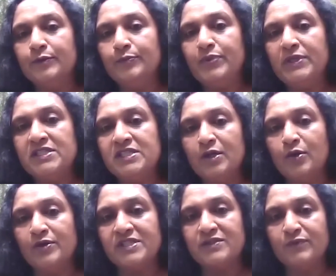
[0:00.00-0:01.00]

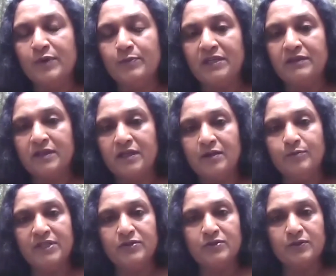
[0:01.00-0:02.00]
PCOS women come
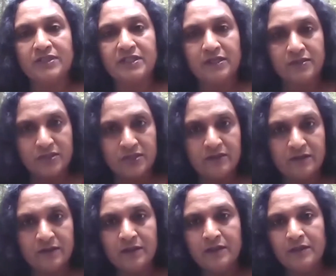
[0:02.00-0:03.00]
into attention
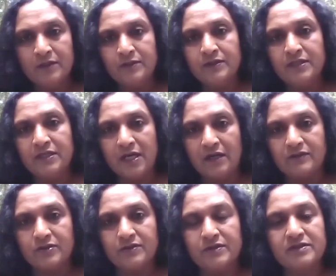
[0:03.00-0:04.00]
to the
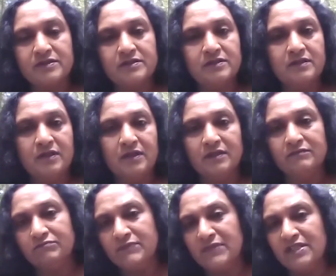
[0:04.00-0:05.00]
doctors,
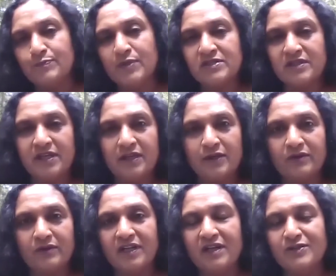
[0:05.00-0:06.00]
um, especially
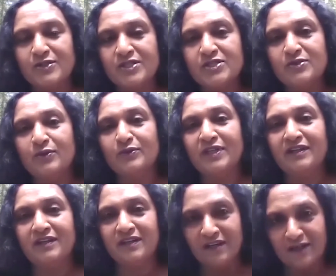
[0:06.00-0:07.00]
endocrinologists, so
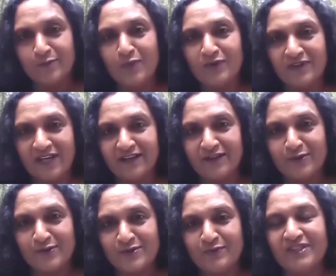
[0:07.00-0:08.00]
they are more
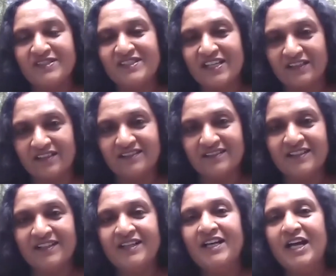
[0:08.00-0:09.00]
diagnosed with subtle
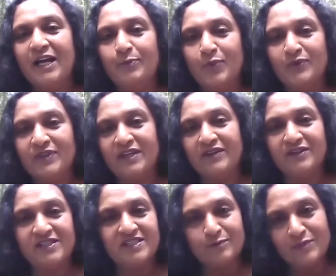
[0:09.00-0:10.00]

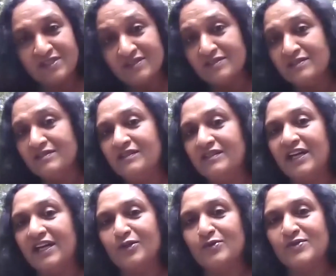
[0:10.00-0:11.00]
hypothyroidism is
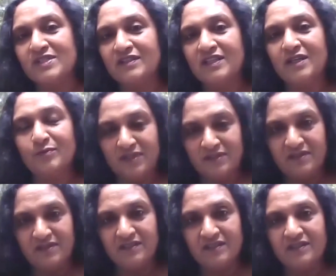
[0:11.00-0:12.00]
diagnosed in them and
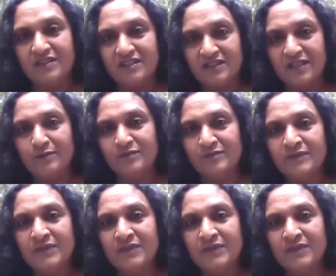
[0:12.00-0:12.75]
treated in them.